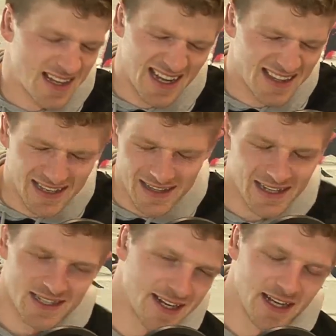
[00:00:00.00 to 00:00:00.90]
That
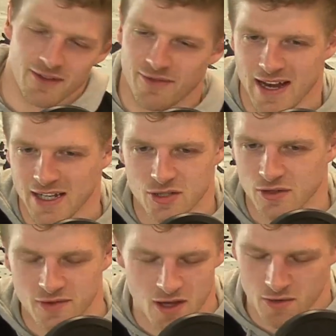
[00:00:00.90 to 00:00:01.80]
is a killer for any
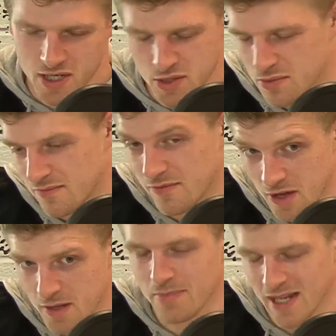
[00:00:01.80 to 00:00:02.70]
sort of
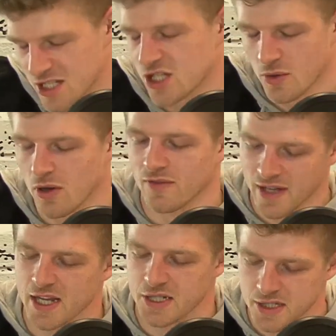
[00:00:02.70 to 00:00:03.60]
third place
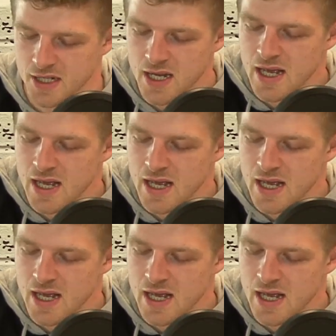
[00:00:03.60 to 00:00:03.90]
qualification.